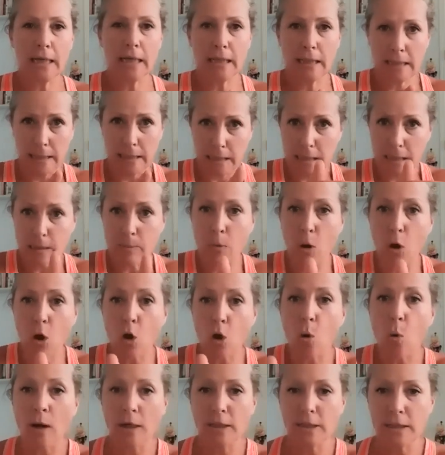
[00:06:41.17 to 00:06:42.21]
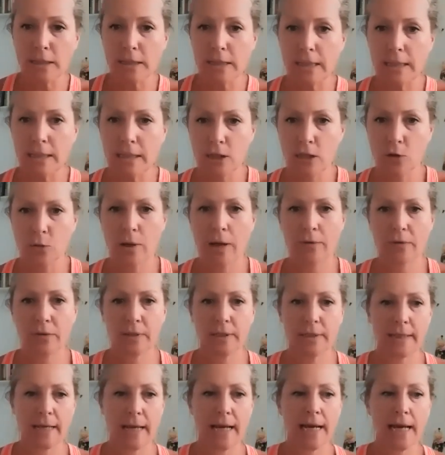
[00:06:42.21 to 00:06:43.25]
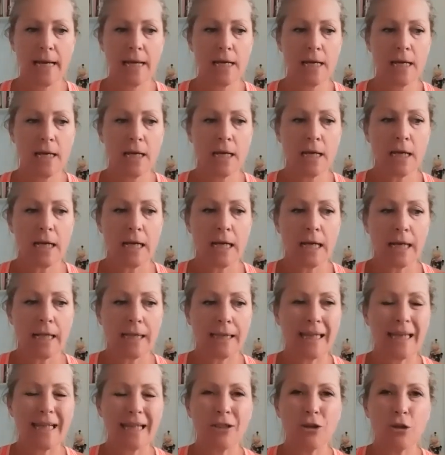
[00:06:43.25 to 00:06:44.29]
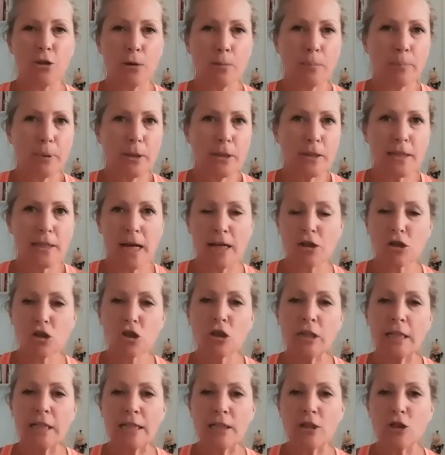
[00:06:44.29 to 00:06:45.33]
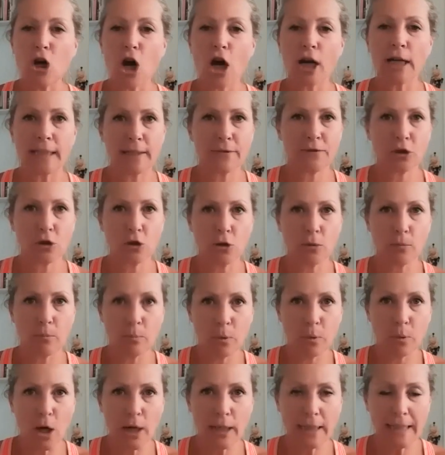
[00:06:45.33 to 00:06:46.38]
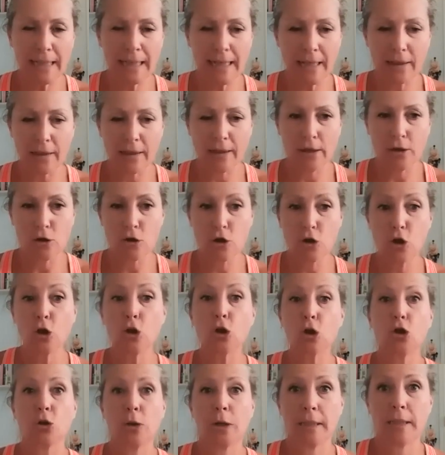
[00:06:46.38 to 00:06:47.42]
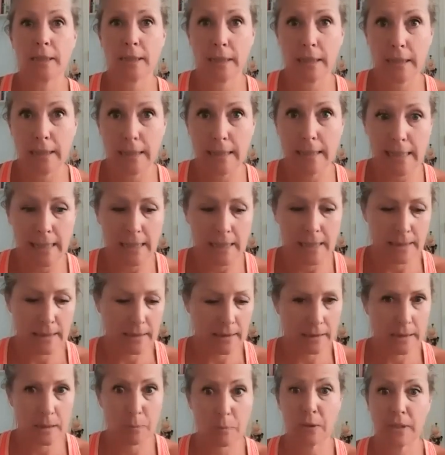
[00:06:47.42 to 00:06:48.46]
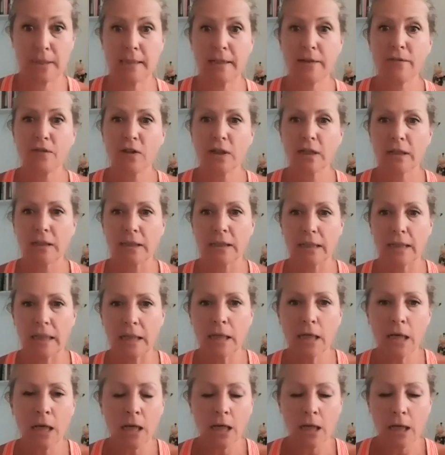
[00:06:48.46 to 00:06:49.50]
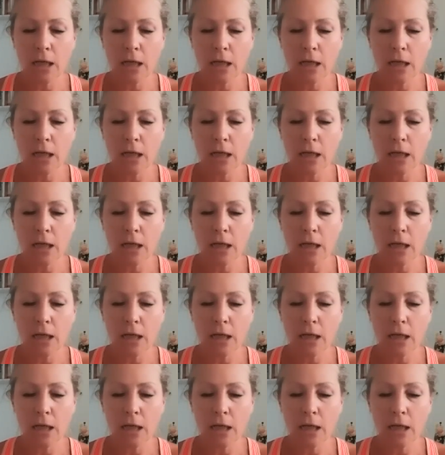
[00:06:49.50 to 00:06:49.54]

in small quantities throughout the day, then you're potentially not giving your body the nutrients that it needs. Specifically,